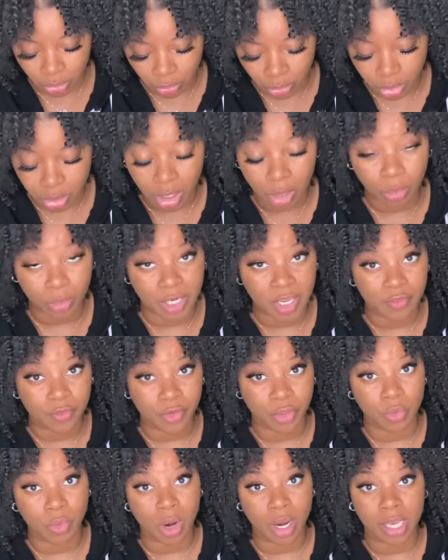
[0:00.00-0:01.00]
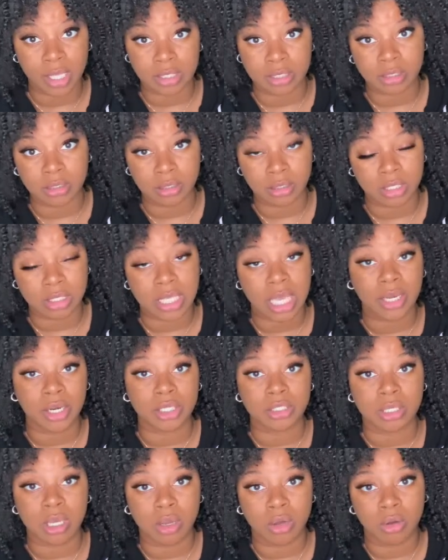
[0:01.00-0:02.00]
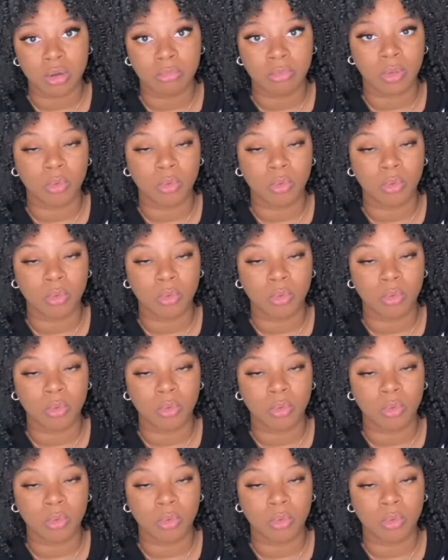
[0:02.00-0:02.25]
Whenever you are in the signer's home,